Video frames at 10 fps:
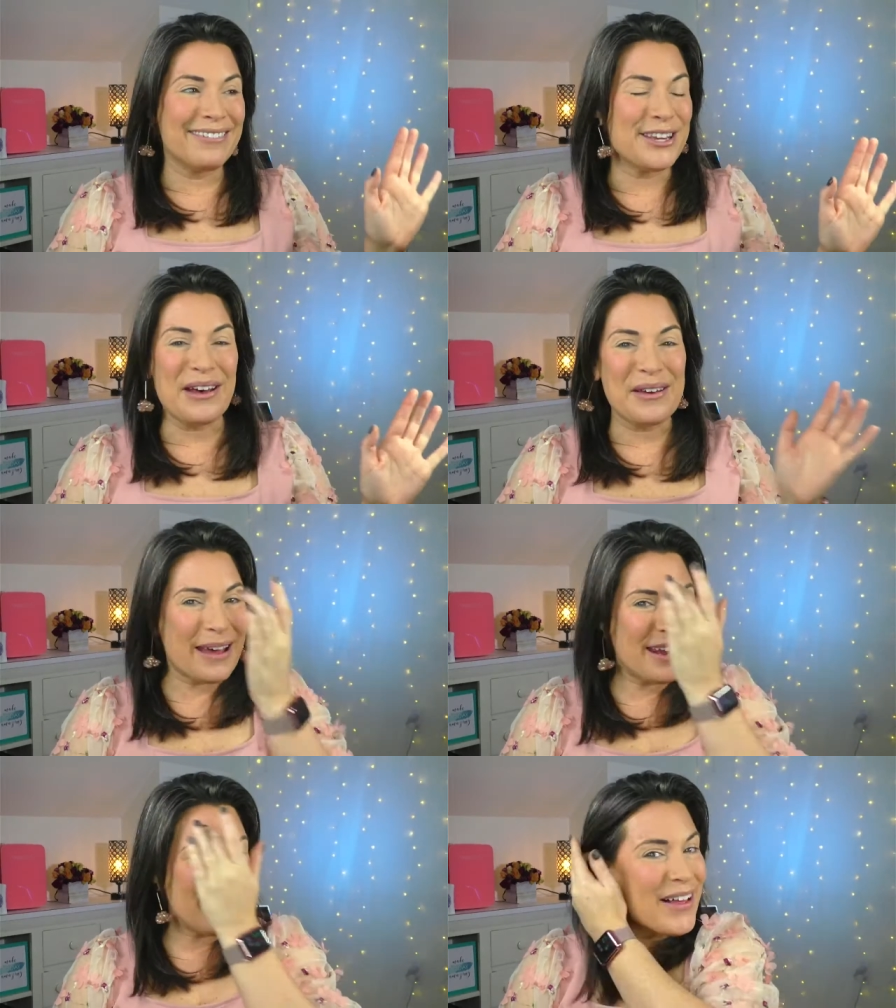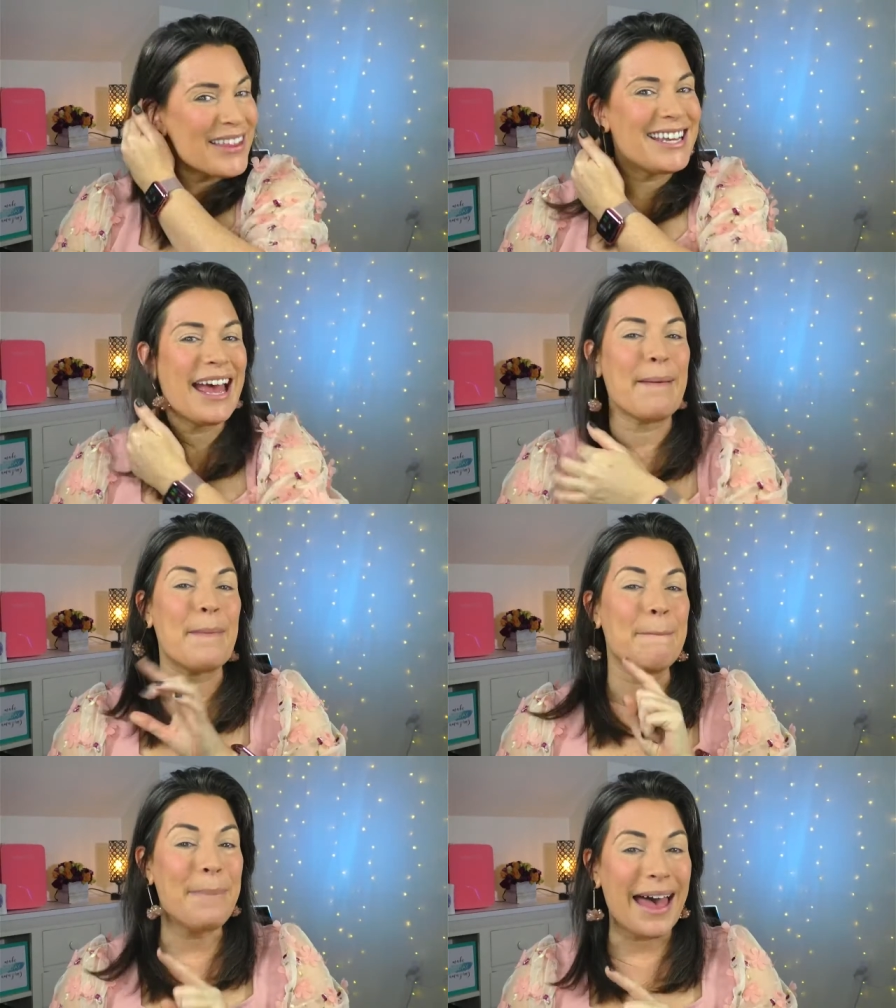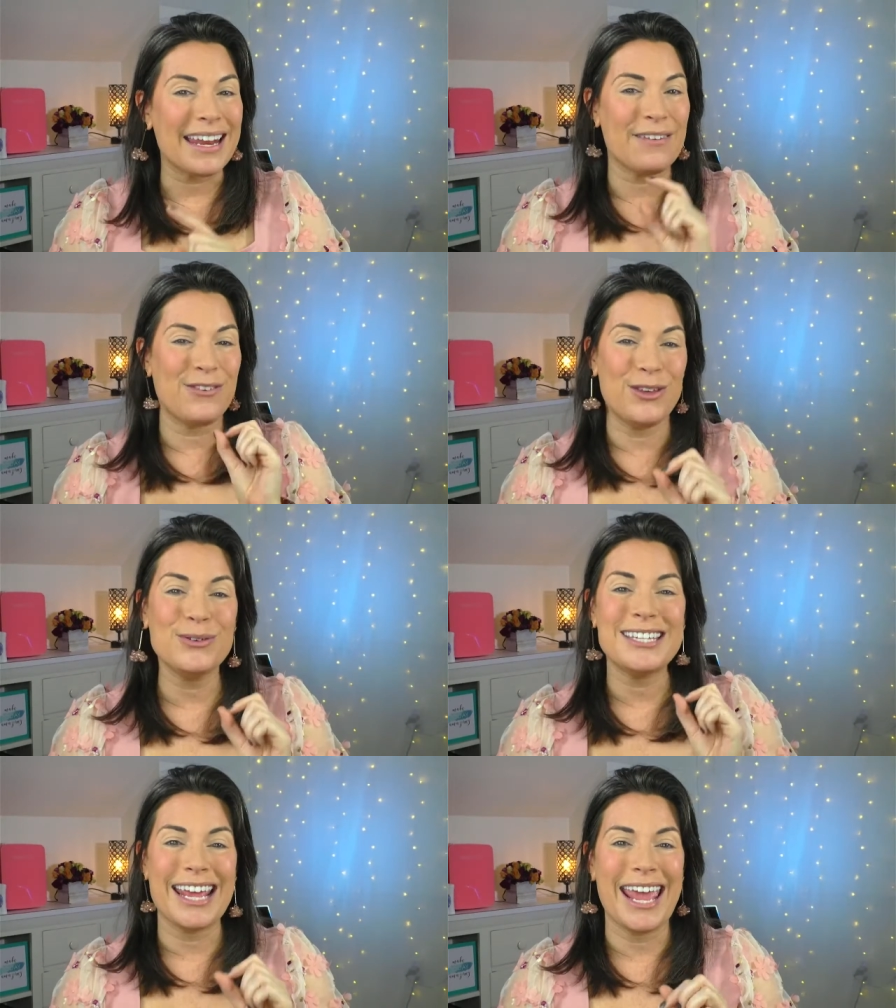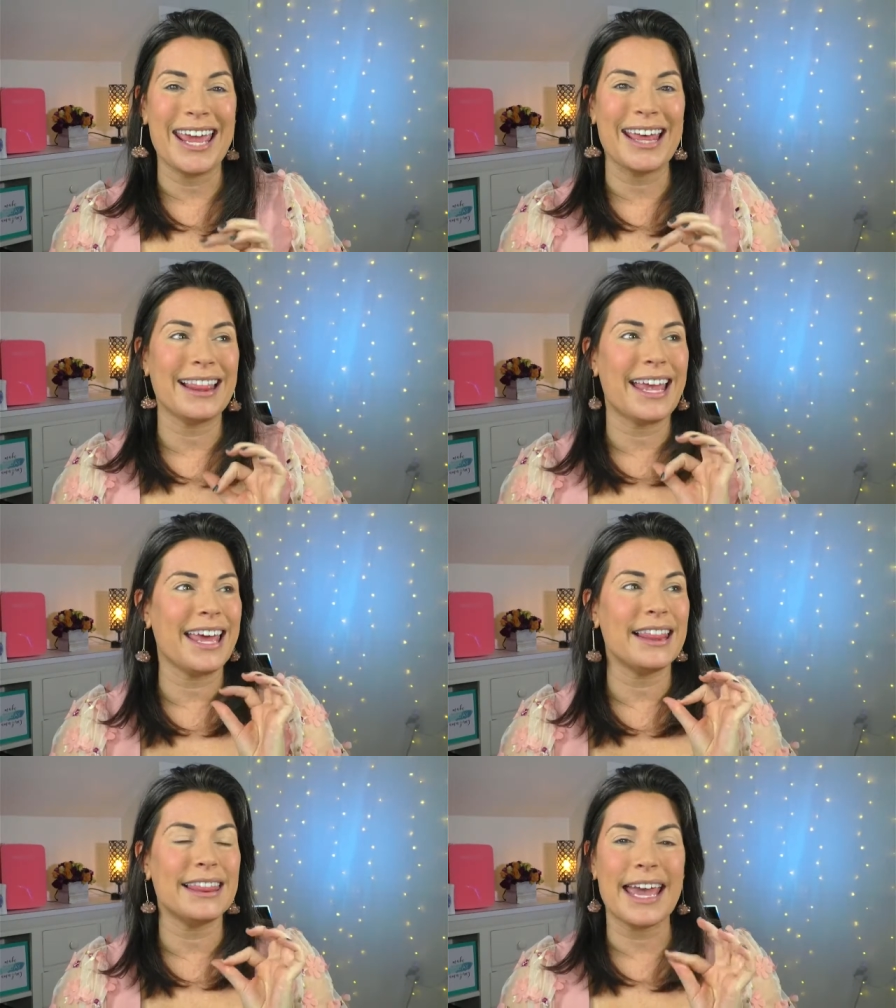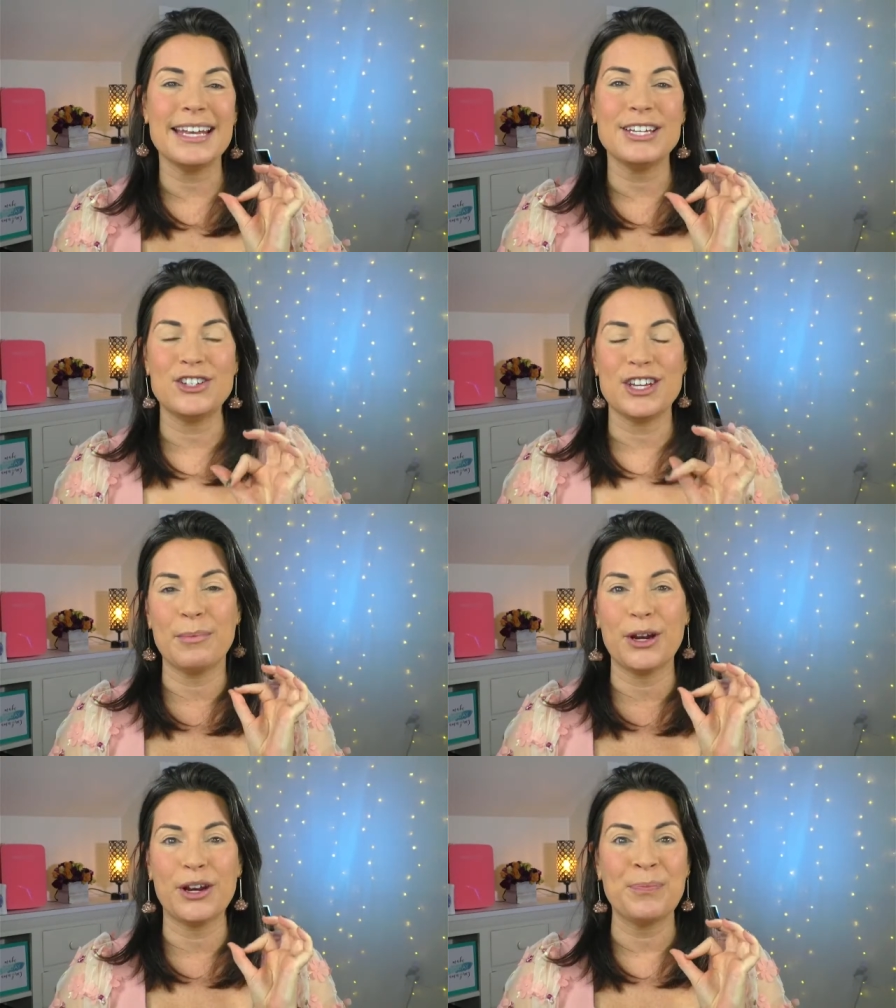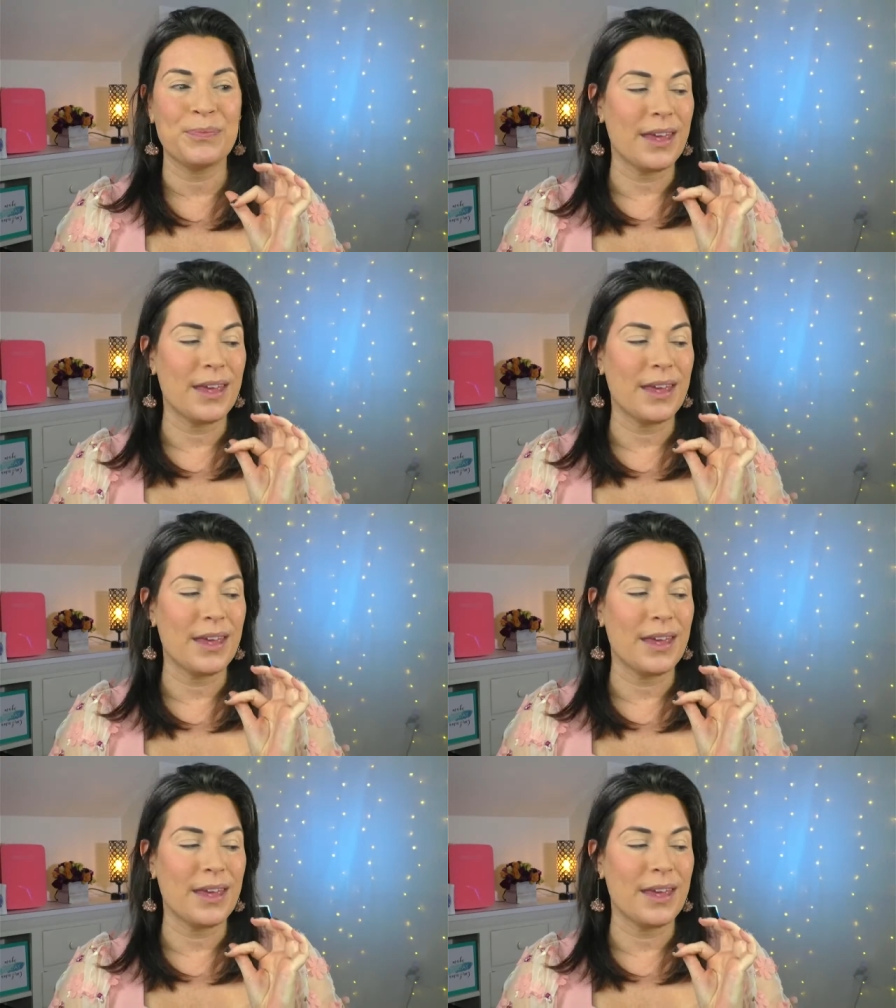talk about it all the time, but if you take like a light shimmer,